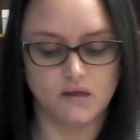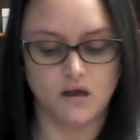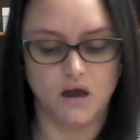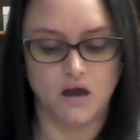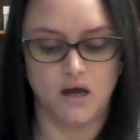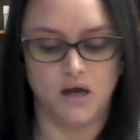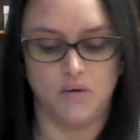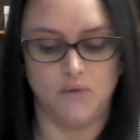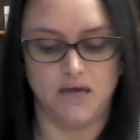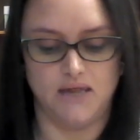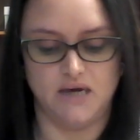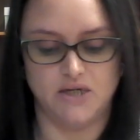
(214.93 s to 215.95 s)

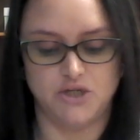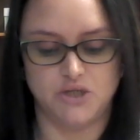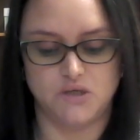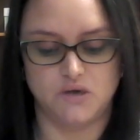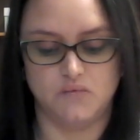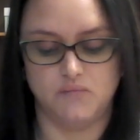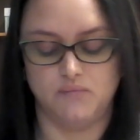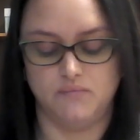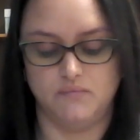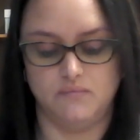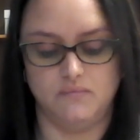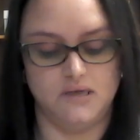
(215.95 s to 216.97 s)
And that just
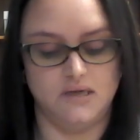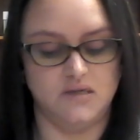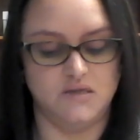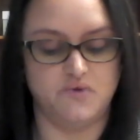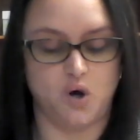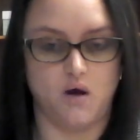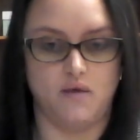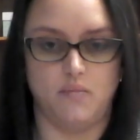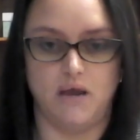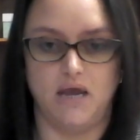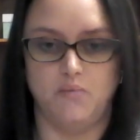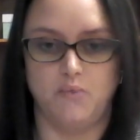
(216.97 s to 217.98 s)
is for all the
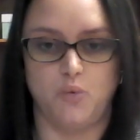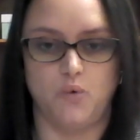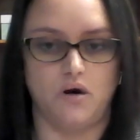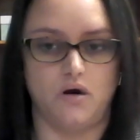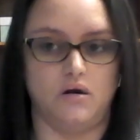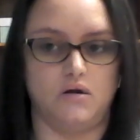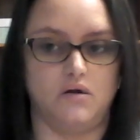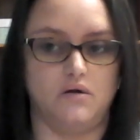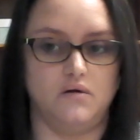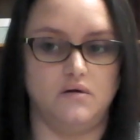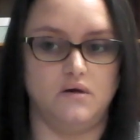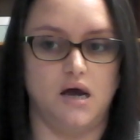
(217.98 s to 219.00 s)
paperwork,
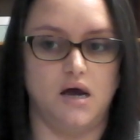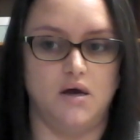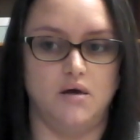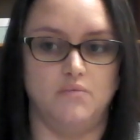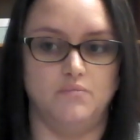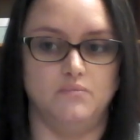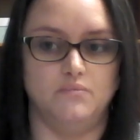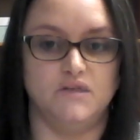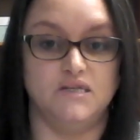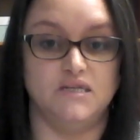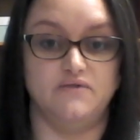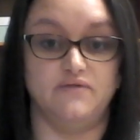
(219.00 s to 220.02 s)

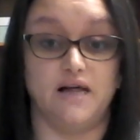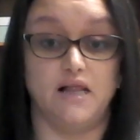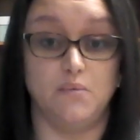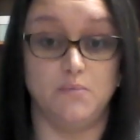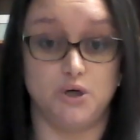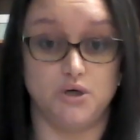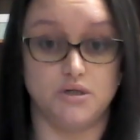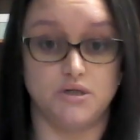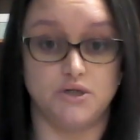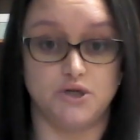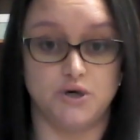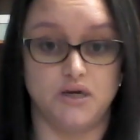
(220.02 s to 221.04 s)
the developer's
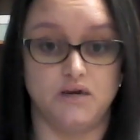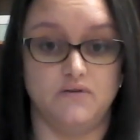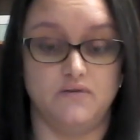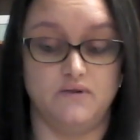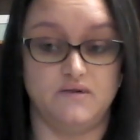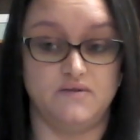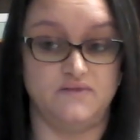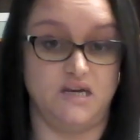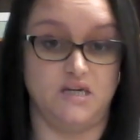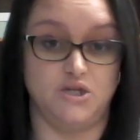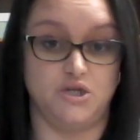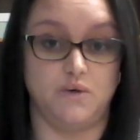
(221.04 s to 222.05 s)
attorney
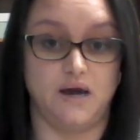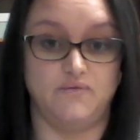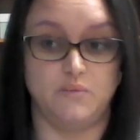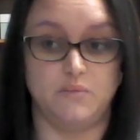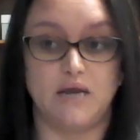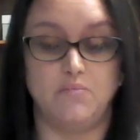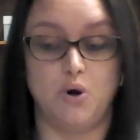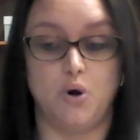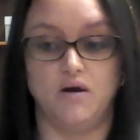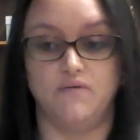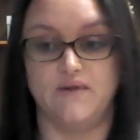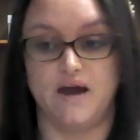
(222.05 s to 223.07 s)
fees, you have to pay
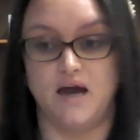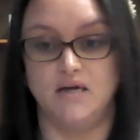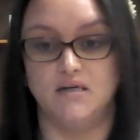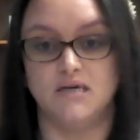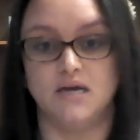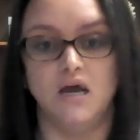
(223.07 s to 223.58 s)
part of that.